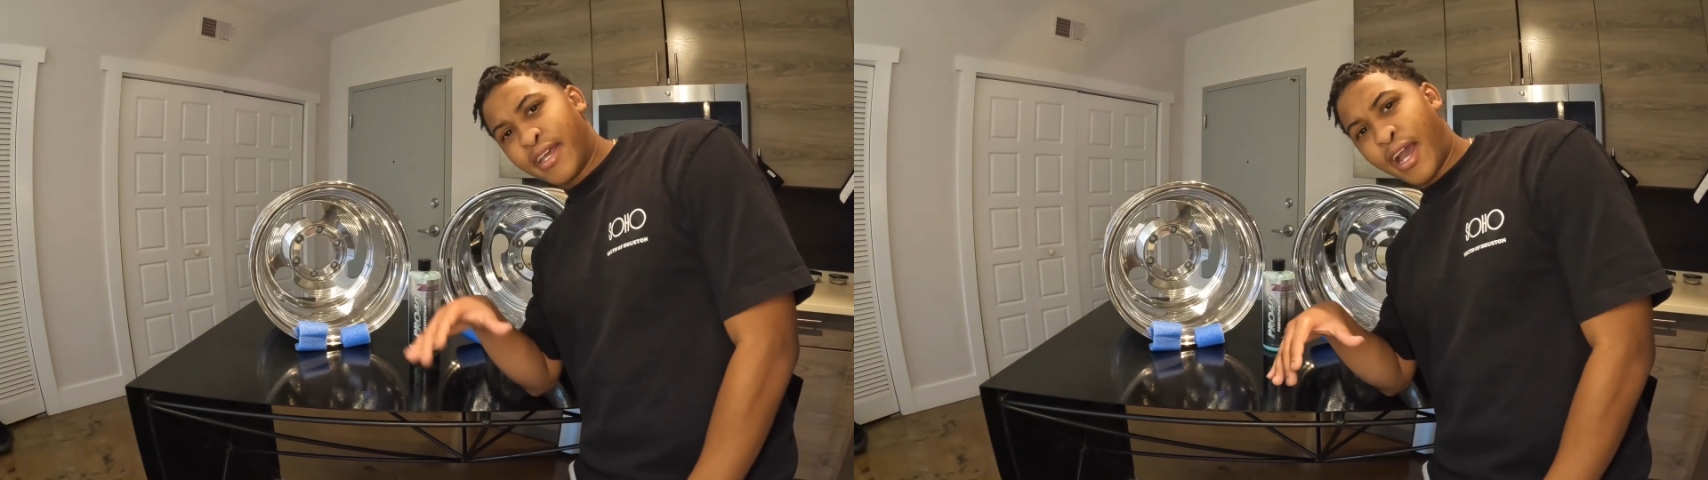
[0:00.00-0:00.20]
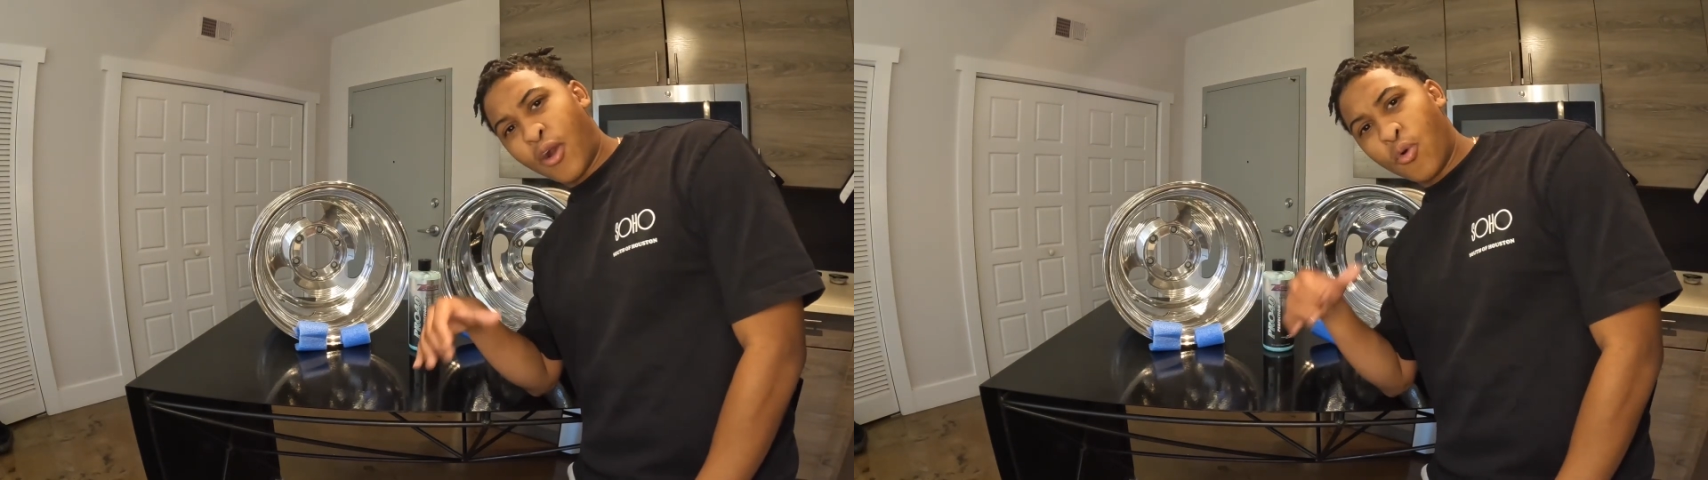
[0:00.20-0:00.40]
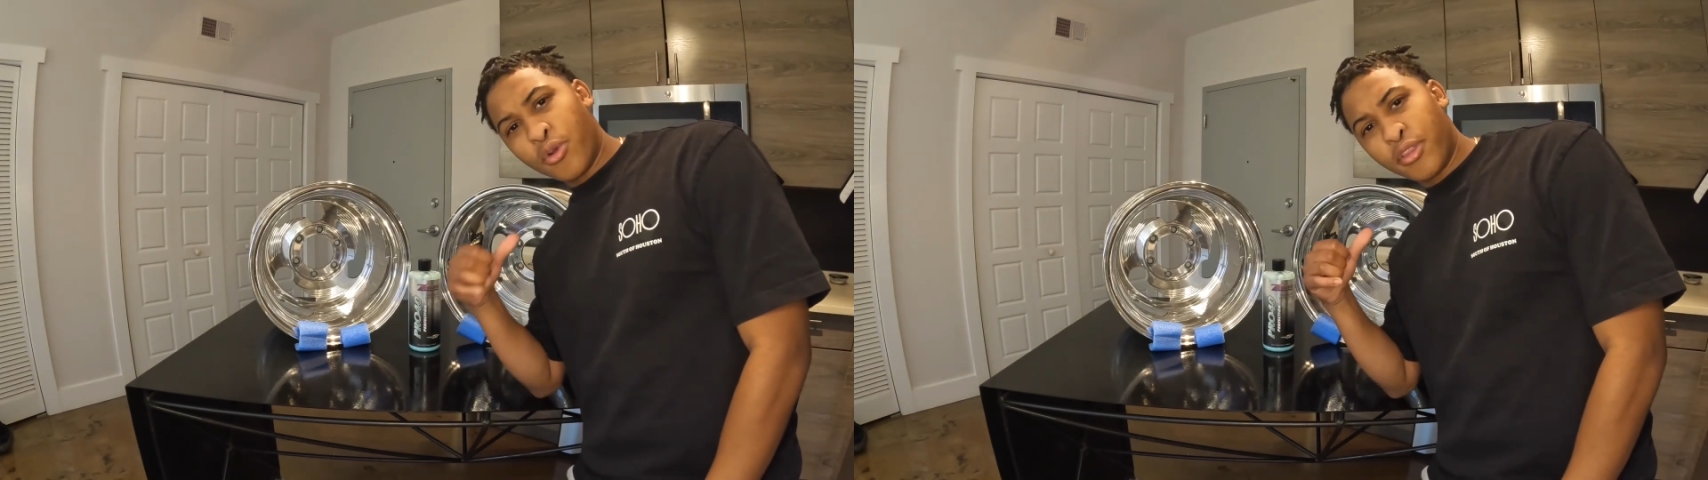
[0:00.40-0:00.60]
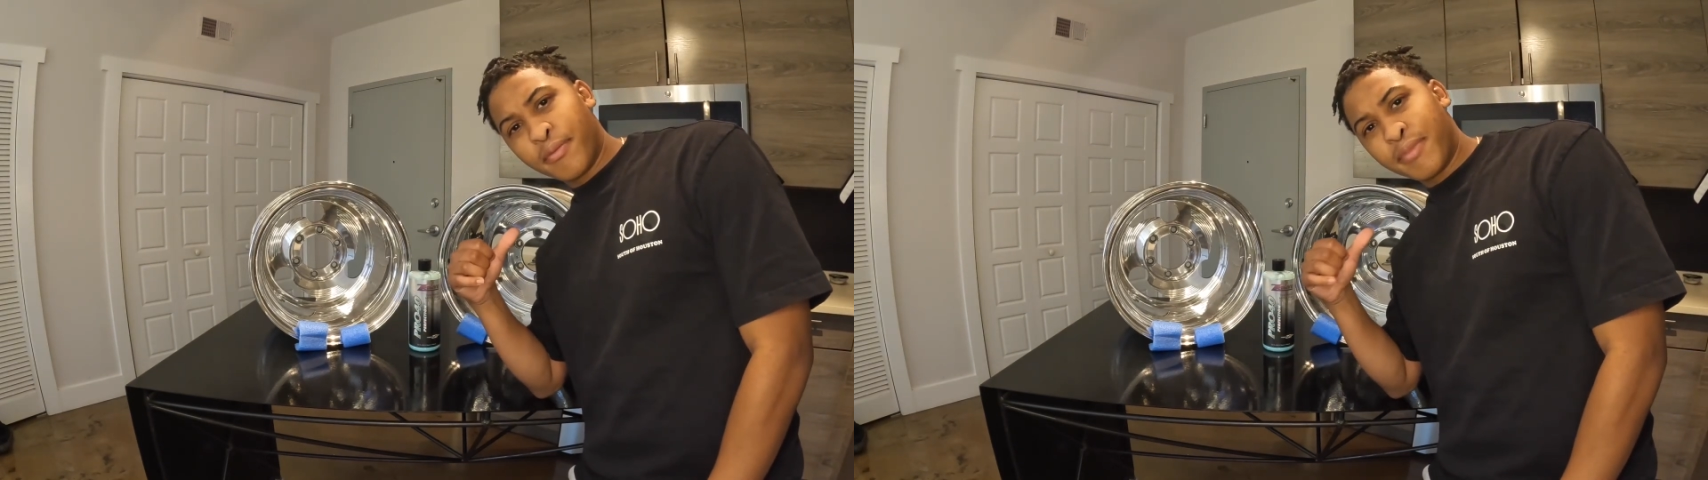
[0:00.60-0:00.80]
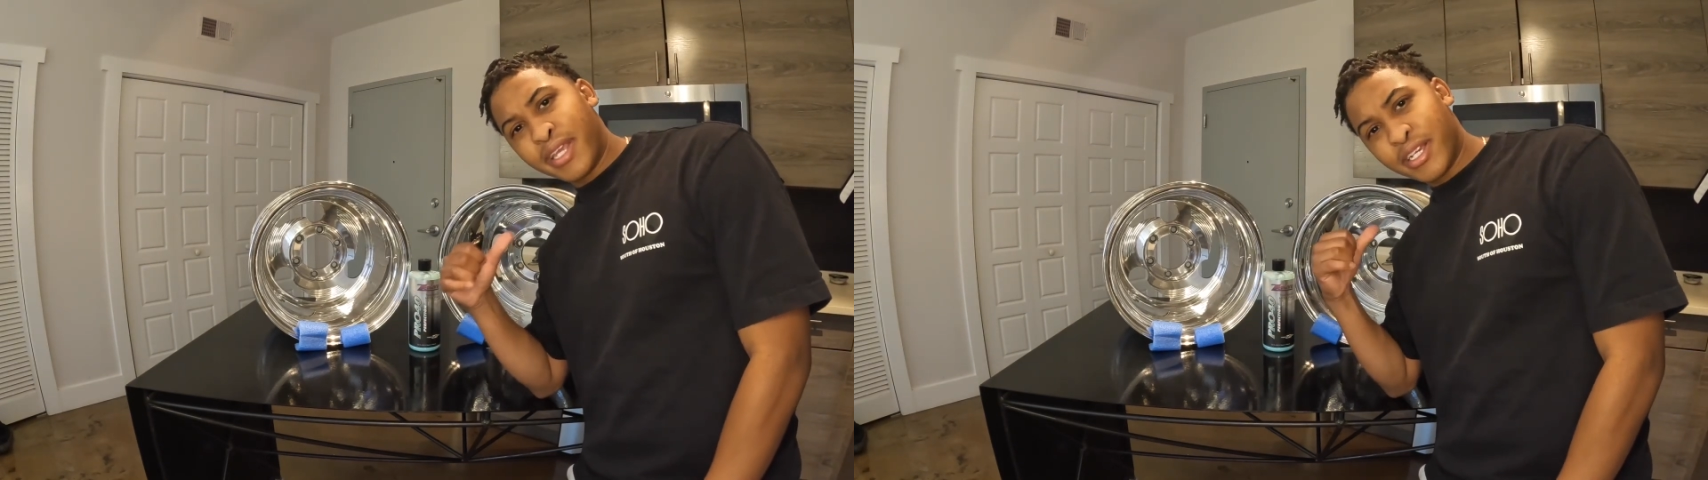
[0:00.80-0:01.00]
I ordered
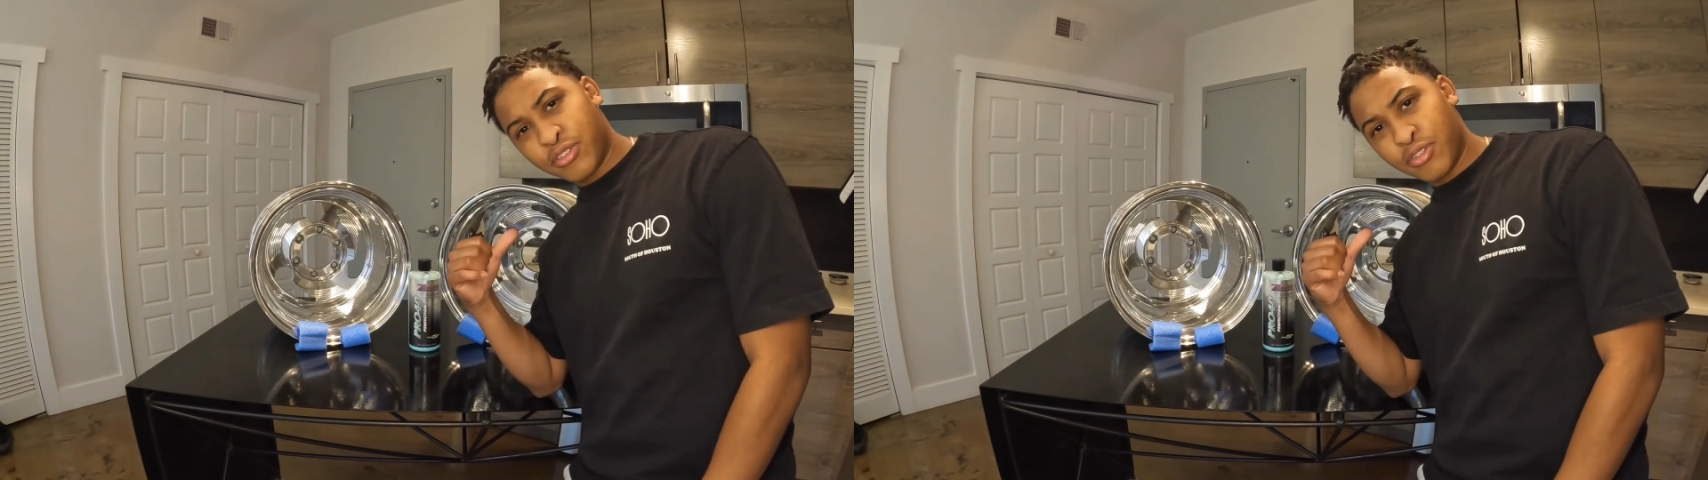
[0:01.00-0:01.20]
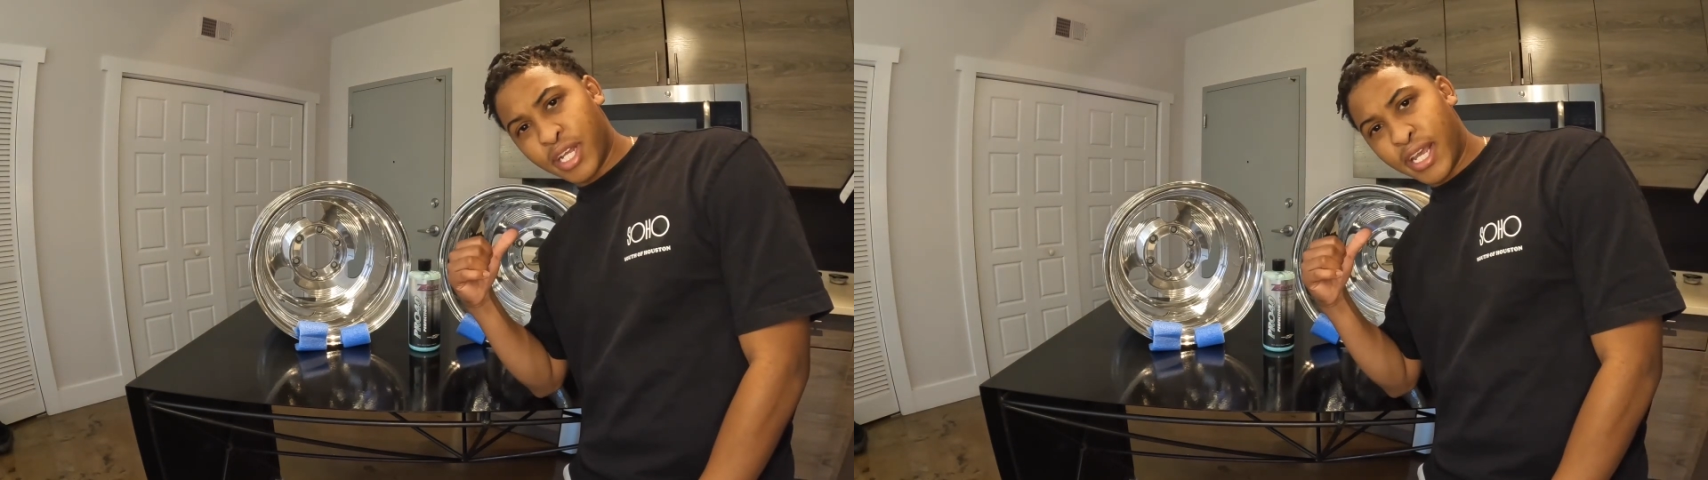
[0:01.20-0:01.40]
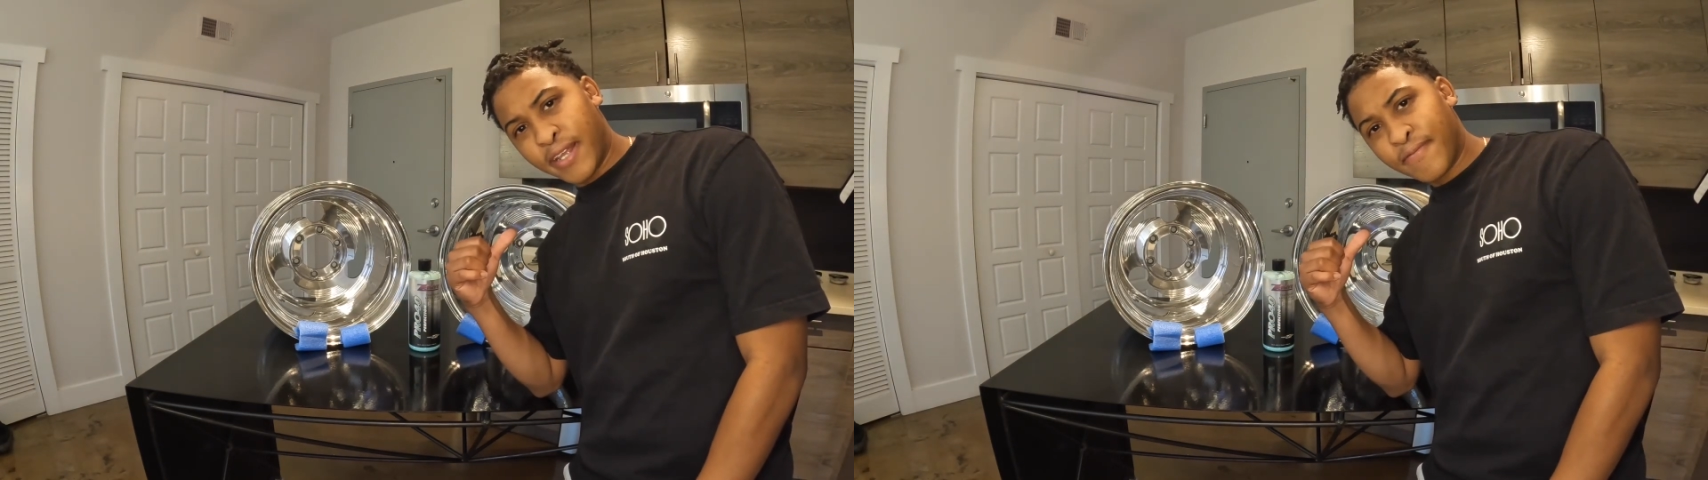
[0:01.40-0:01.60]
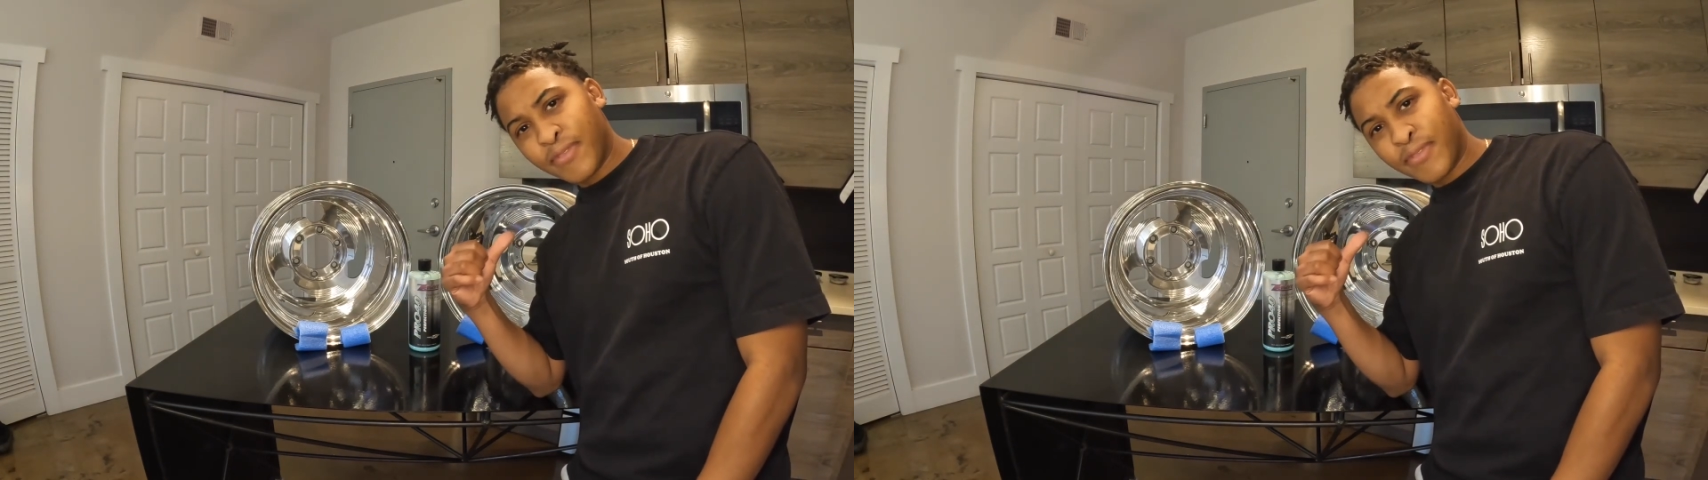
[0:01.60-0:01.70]
them yesterday.